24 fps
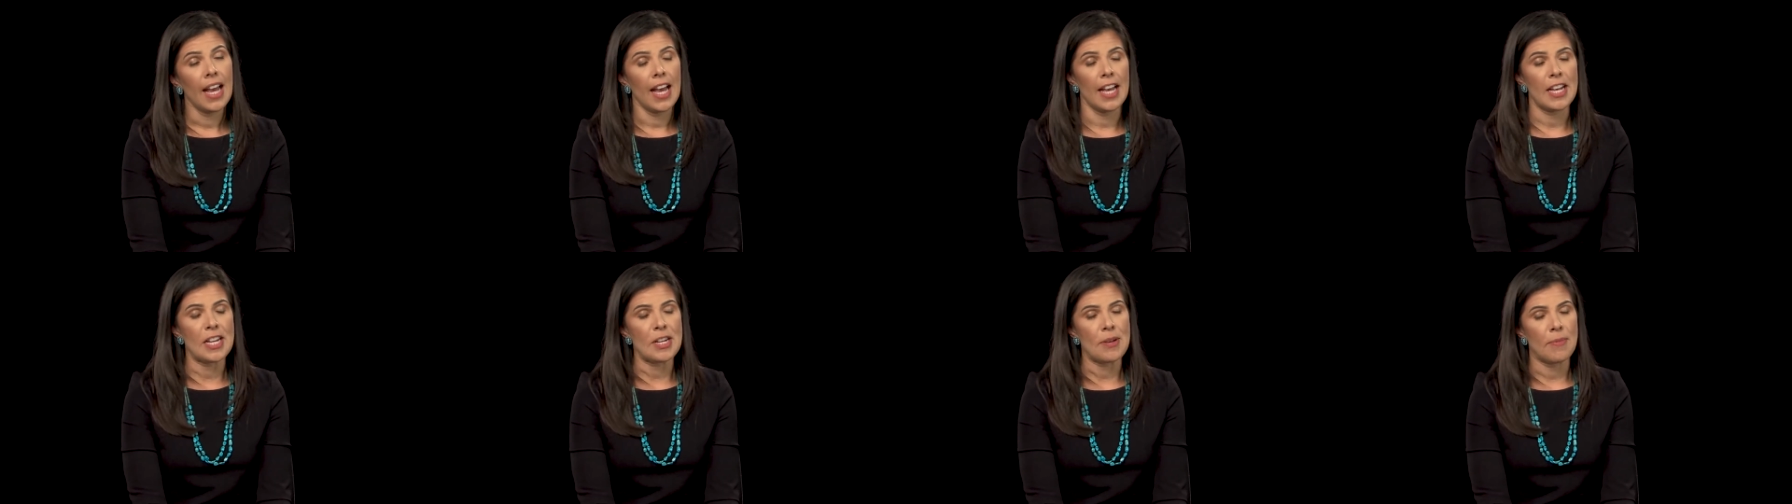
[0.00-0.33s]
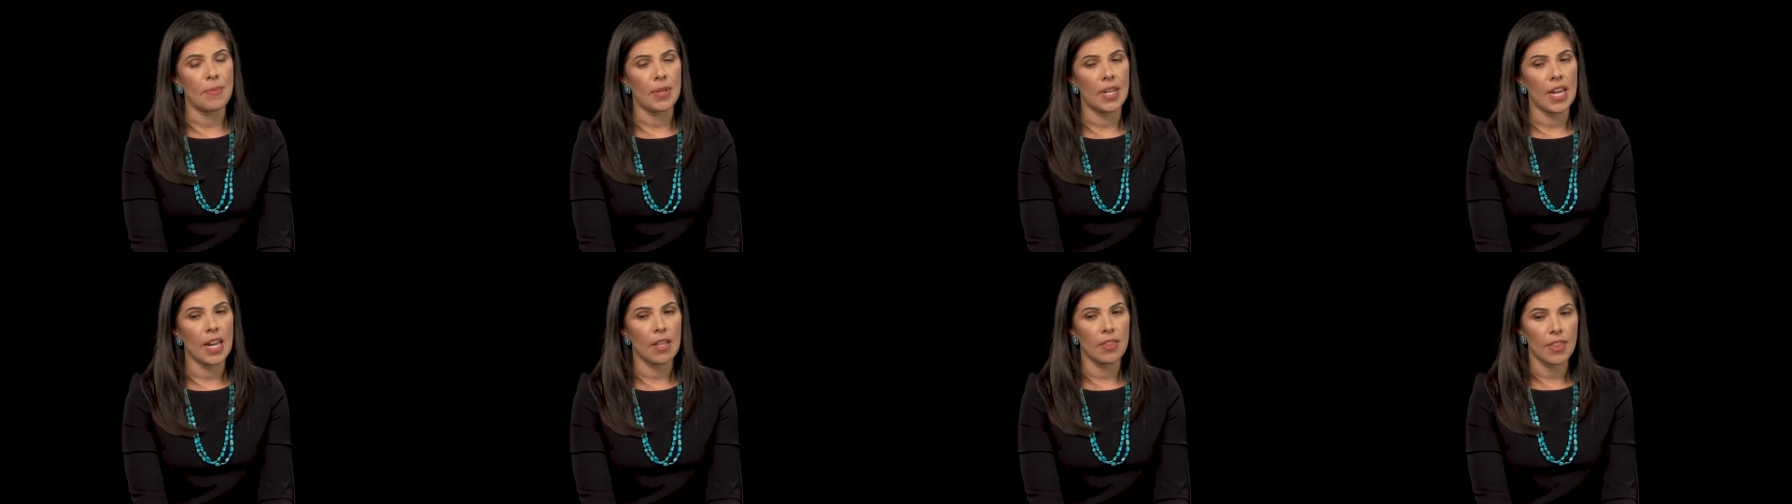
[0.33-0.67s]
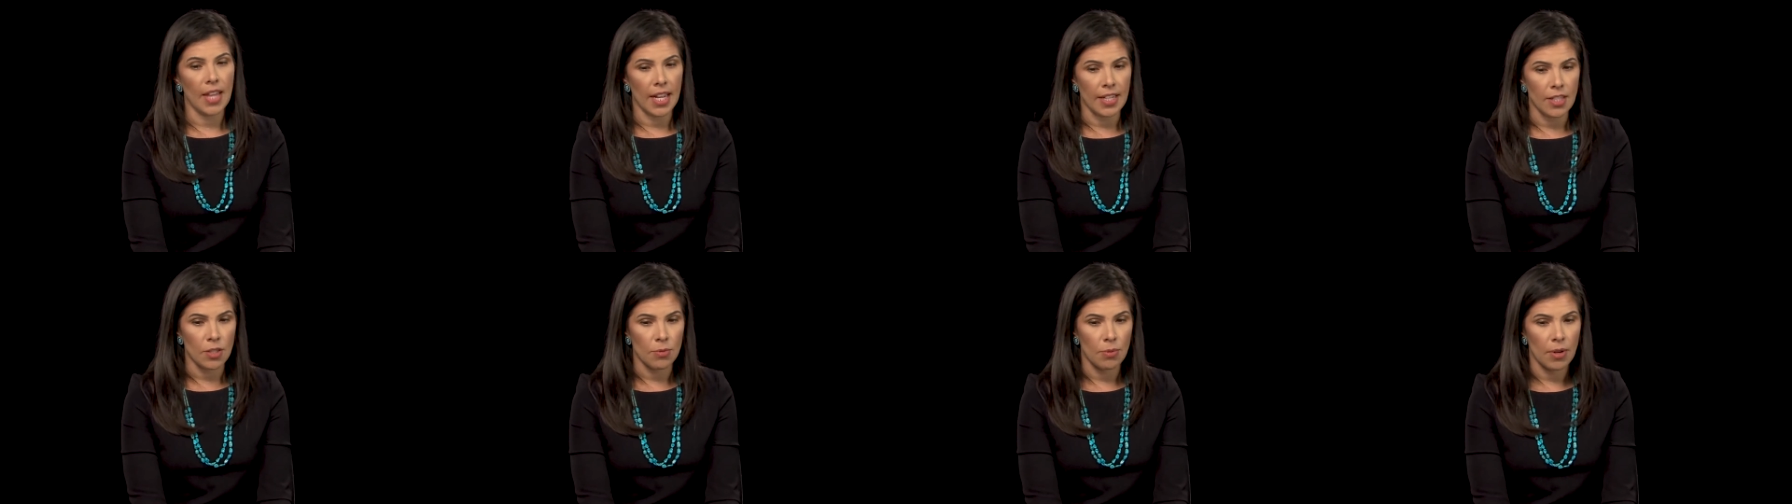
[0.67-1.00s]
Um, and
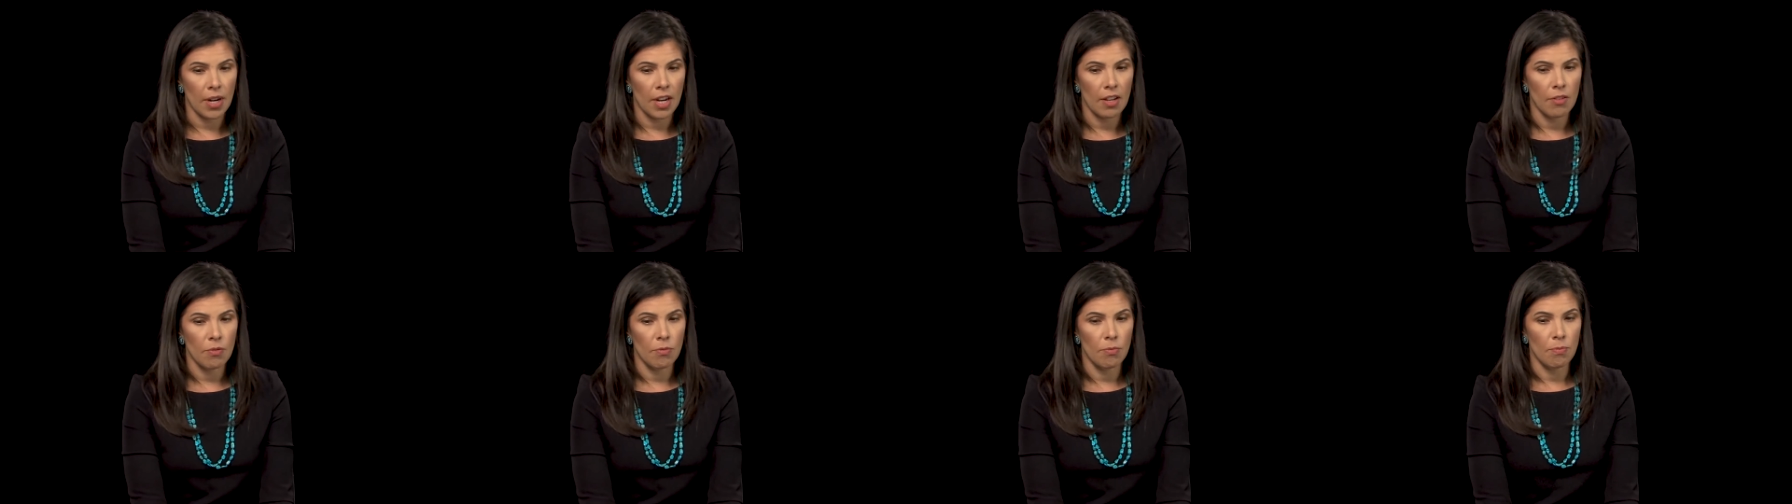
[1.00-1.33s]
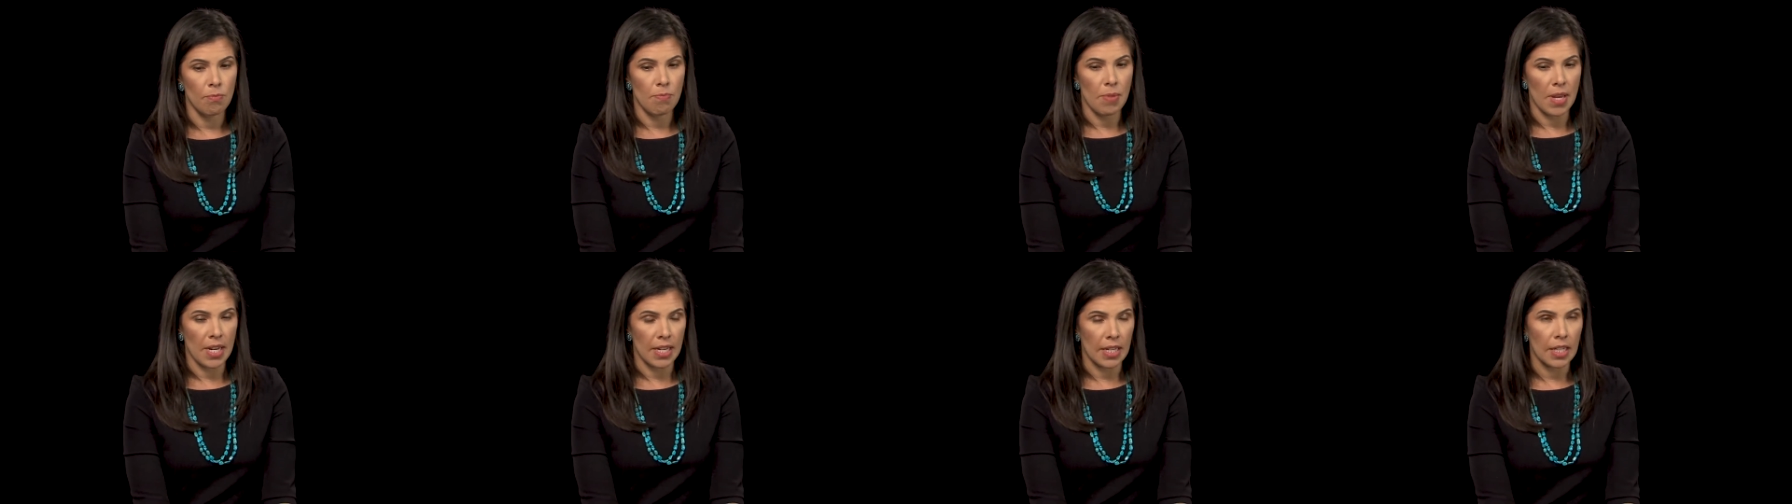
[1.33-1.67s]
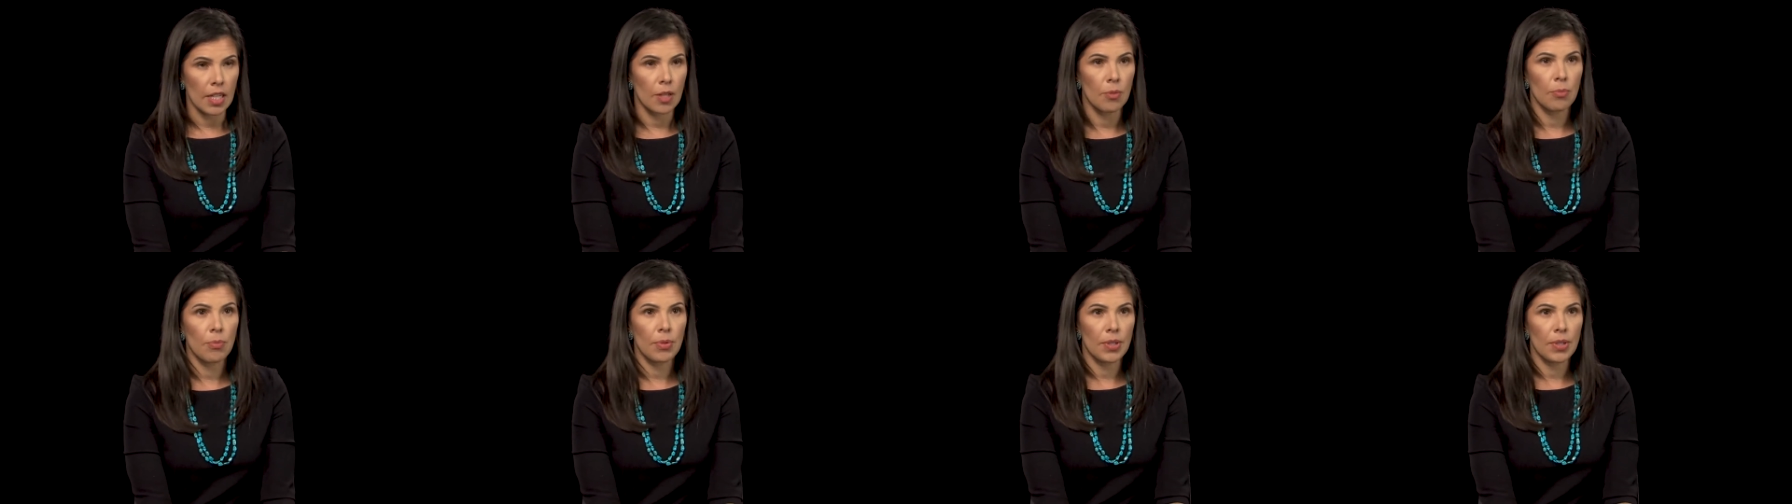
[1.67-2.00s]
that's where I've been
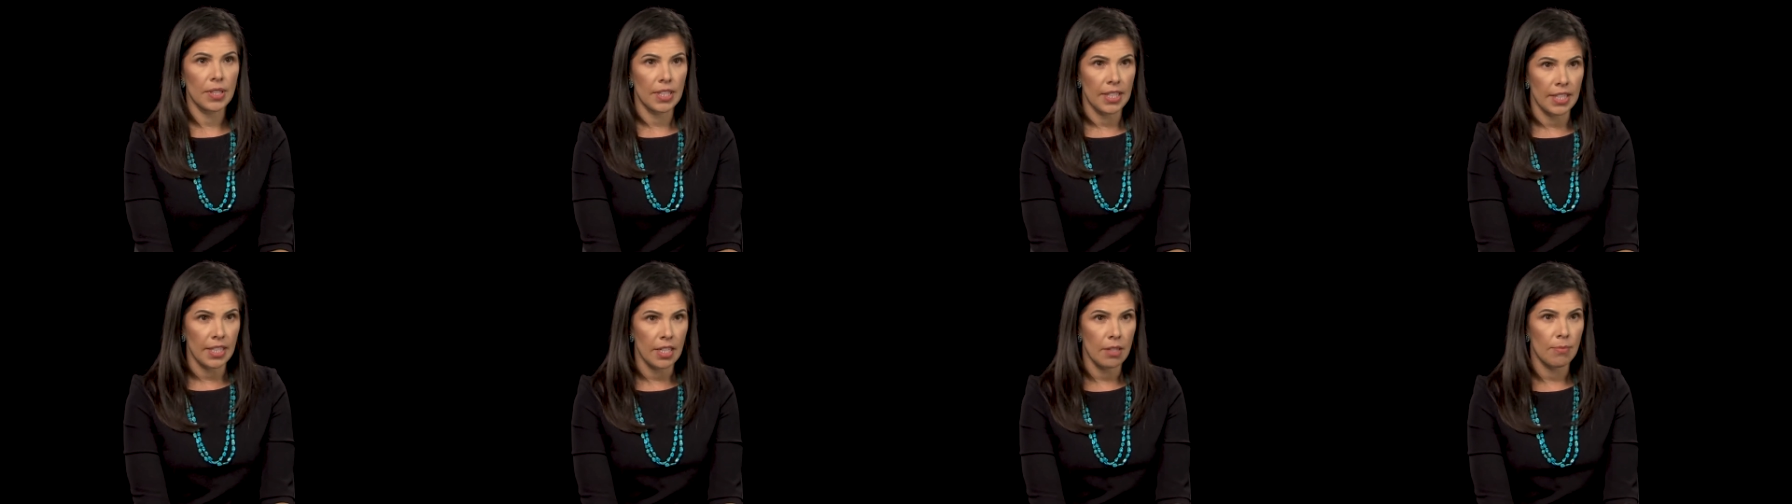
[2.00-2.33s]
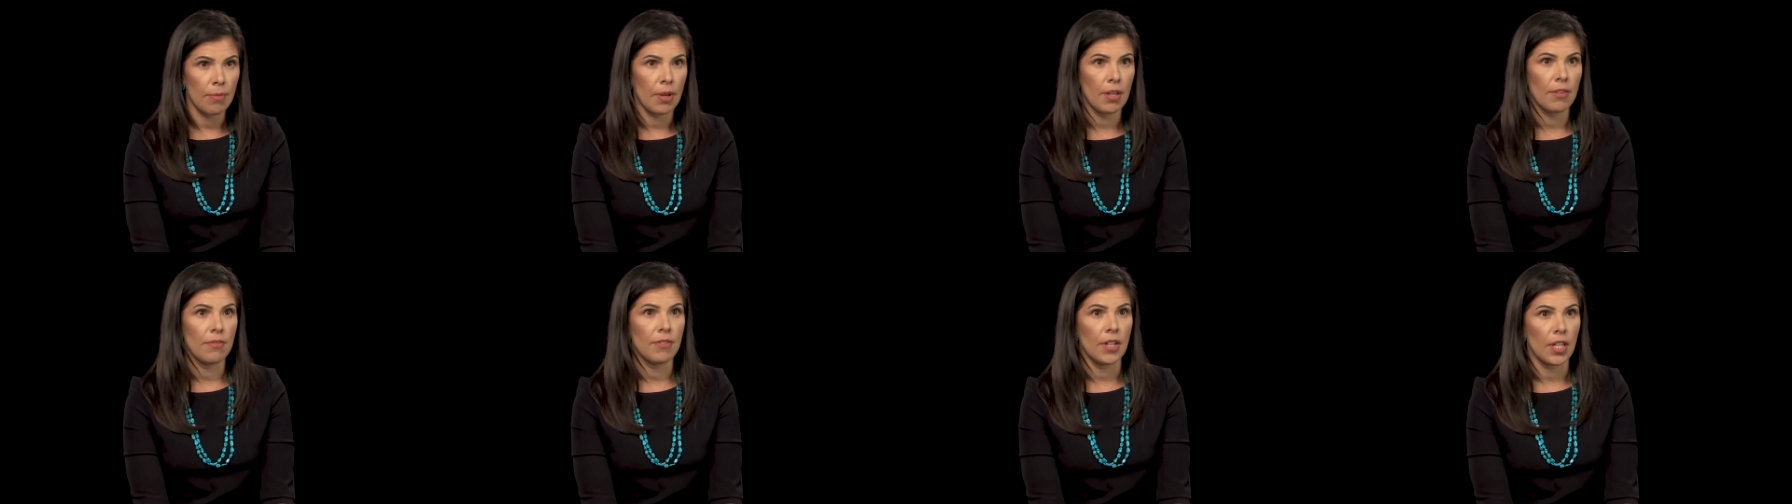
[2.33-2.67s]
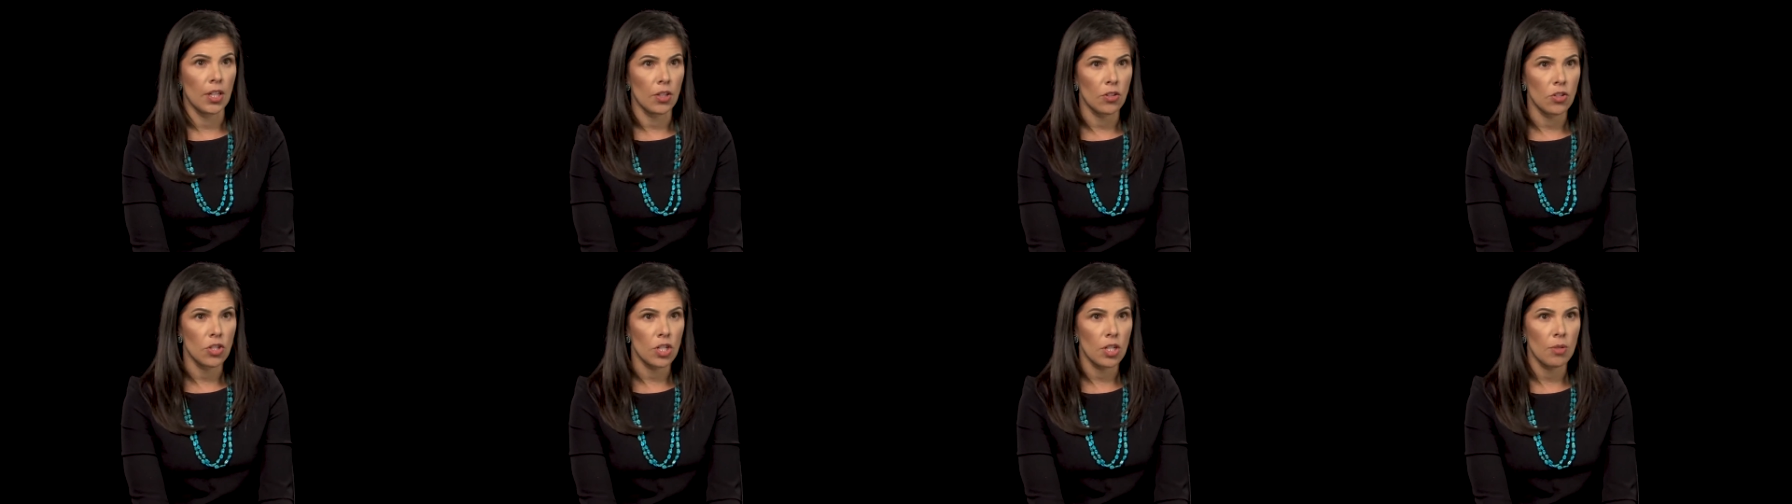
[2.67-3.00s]
completing my
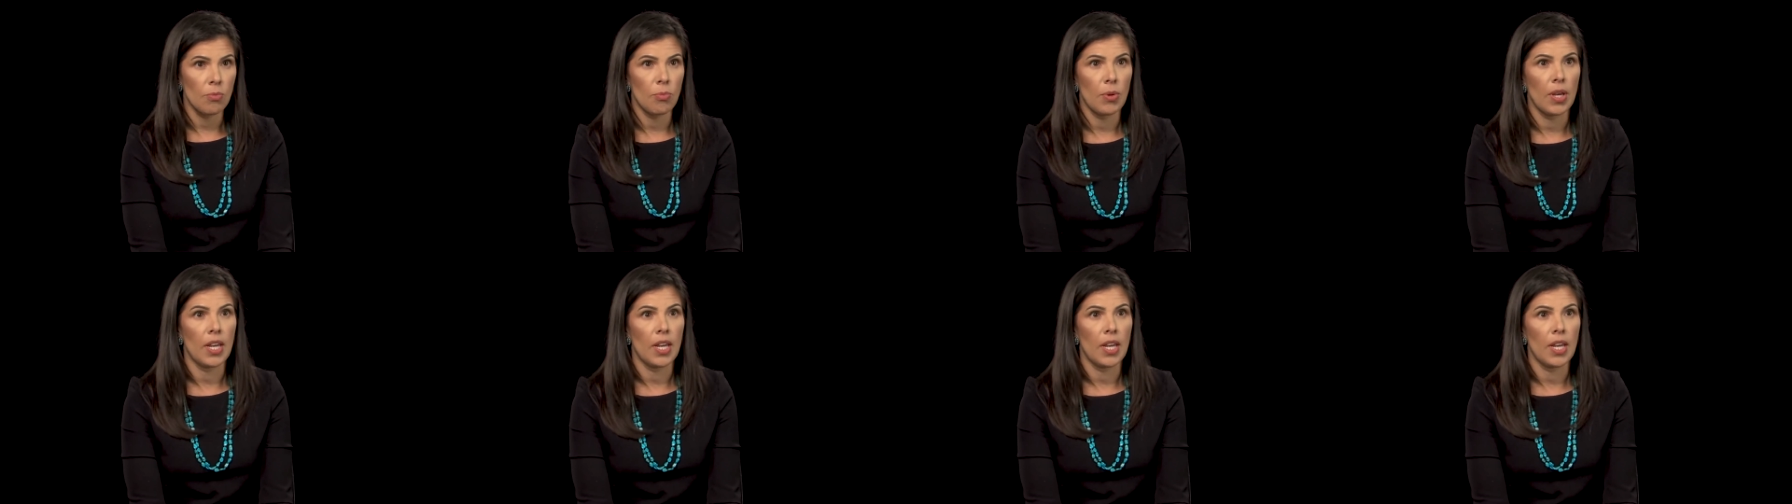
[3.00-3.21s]
fellowship.